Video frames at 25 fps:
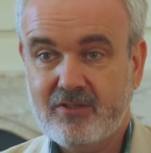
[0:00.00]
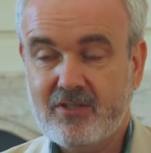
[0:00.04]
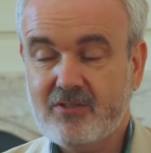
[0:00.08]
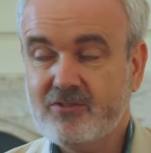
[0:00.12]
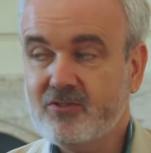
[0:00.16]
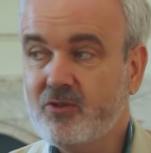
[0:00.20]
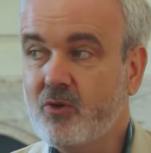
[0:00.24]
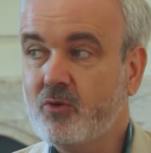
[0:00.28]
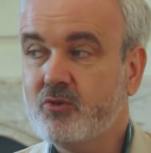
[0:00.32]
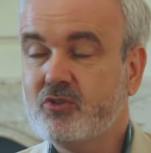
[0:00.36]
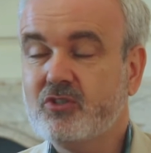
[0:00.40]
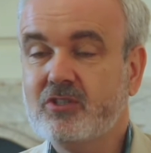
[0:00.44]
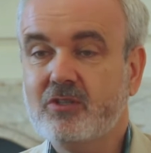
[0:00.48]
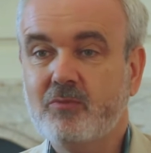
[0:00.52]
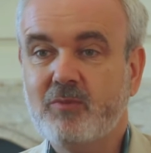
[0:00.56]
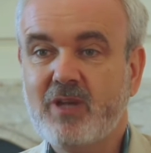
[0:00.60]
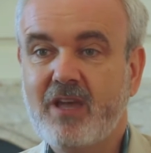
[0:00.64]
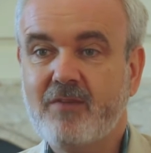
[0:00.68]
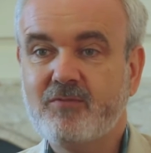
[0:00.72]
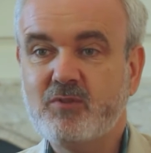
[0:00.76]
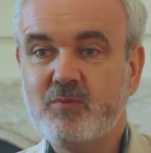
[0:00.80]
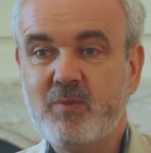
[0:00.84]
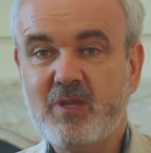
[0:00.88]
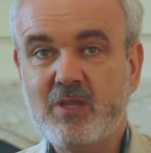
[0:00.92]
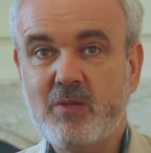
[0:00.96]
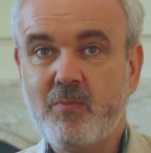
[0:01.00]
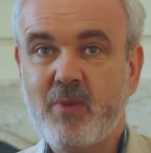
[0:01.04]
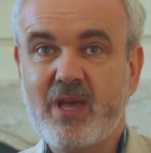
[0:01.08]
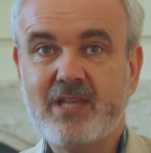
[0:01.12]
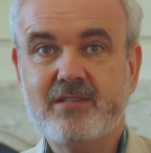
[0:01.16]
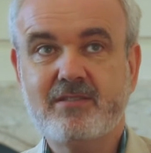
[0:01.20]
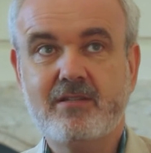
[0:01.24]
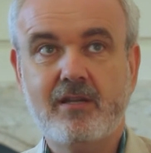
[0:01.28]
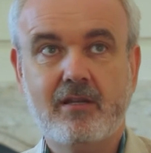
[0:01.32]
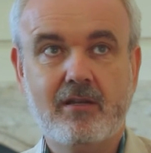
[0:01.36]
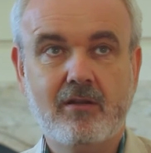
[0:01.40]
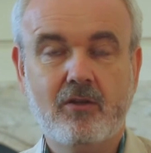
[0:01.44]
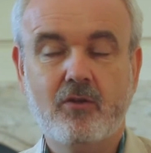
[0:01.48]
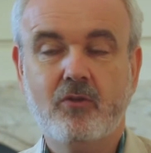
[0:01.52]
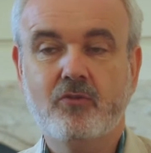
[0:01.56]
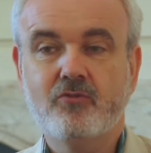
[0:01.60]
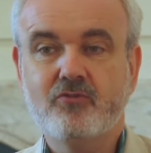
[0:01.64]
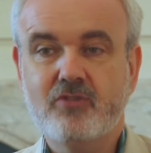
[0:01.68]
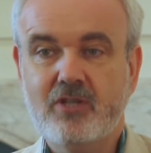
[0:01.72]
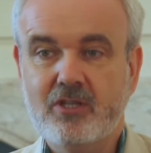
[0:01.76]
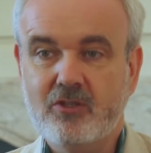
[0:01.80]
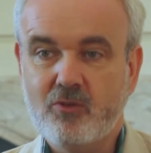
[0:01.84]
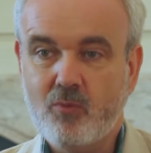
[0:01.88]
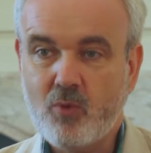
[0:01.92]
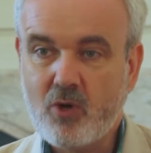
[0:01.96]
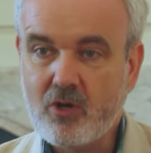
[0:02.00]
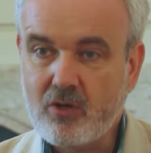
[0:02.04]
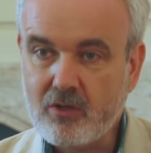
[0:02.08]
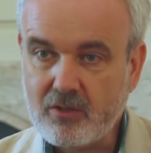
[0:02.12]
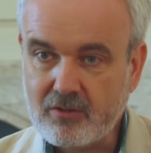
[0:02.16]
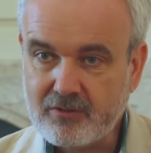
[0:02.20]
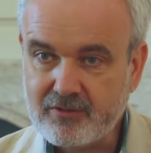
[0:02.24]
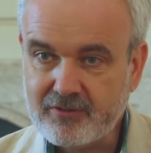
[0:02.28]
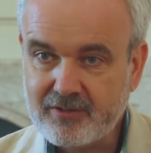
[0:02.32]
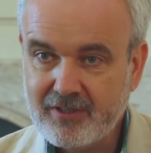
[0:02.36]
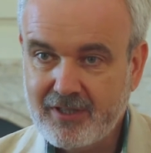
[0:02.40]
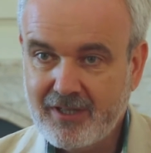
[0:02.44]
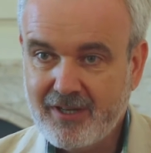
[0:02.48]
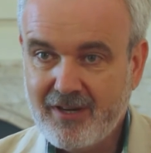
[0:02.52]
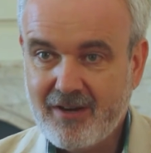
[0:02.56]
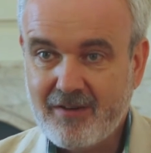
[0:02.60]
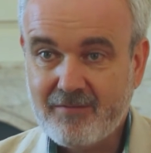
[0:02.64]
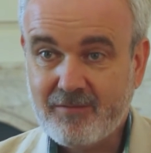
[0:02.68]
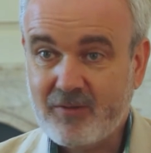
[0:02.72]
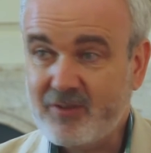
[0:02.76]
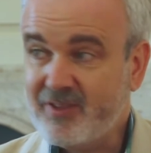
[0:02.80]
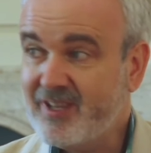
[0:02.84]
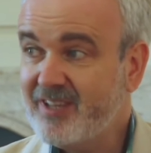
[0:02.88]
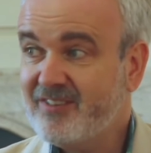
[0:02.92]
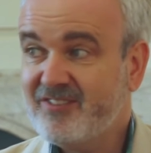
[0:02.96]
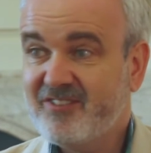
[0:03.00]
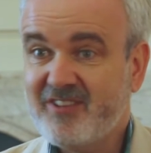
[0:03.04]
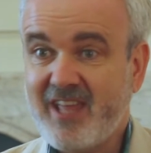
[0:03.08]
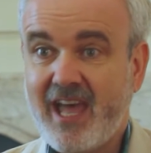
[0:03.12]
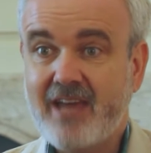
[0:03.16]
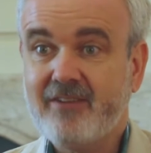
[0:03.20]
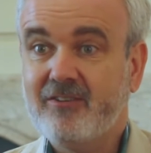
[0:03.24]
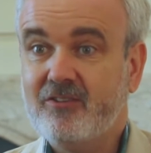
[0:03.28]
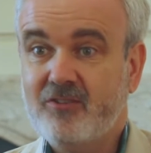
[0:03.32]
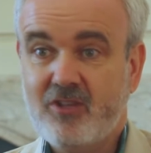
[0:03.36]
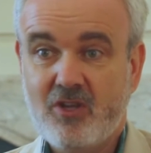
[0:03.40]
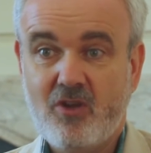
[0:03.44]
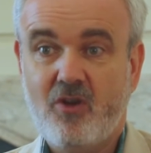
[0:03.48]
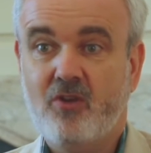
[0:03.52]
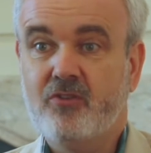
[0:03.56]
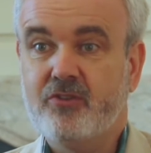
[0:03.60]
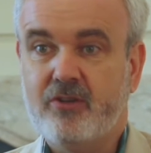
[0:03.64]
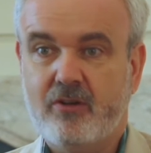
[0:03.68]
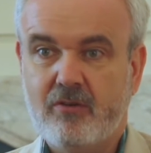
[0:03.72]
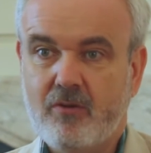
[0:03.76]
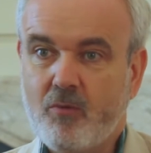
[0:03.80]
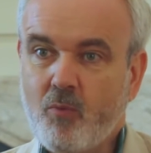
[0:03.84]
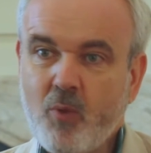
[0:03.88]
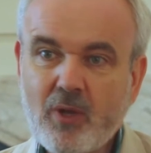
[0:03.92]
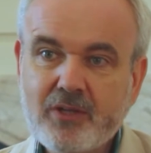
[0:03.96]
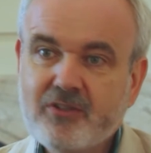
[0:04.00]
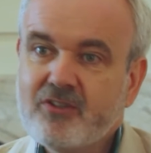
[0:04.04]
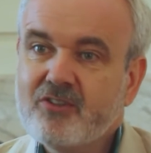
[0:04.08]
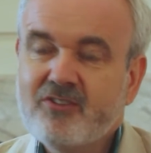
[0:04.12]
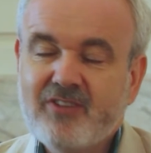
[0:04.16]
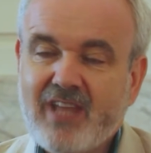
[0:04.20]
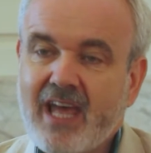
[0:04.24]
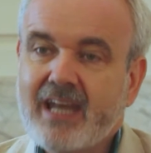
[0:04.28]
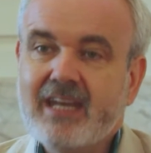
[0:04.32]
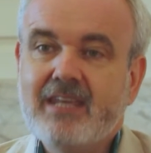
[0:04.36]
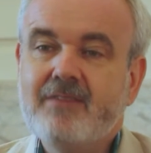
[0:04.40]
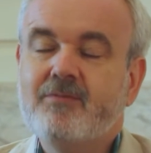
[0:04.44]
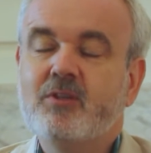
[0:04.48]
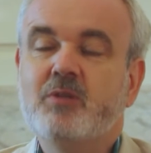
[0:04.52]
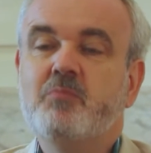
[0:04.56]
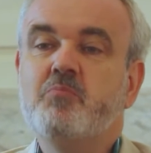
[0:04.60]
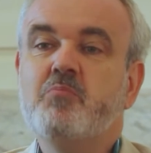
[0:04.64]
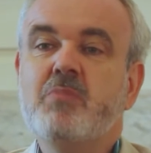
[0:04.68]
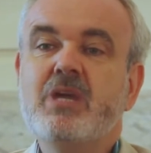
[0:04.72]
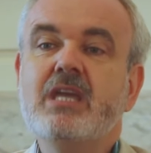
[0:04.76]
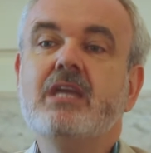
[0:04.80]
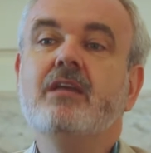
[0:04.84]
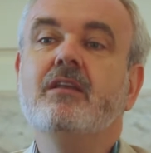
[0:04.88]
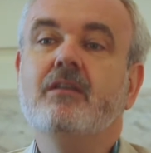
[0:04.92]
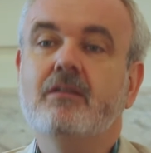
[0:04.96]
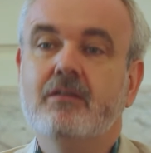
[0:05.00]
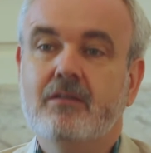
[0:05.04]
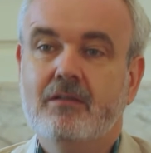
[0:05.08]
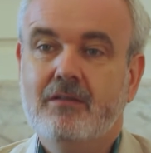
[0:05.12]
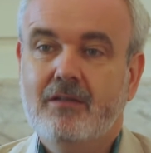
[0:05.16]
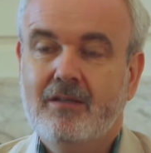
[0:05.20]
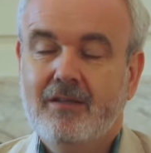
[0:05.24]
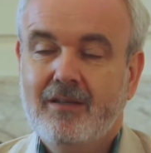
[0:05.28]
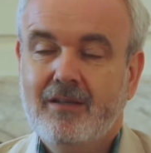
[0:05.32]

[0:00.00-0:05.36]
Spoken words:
This notion that we have to be the best little country in the world for this, that, and the other. What does that even mean?